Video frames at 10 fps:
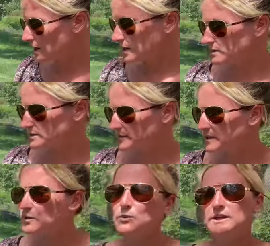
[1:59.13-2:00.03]
And
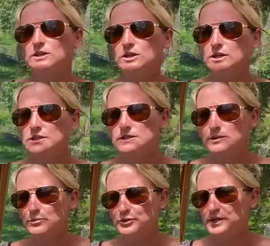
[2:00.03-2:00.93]
something we learned
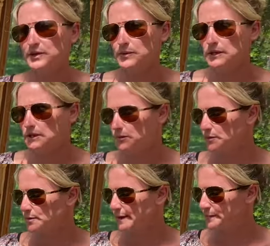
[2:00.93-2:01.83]
pretty quickly
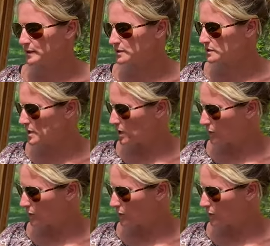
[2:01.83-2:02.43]
with peppers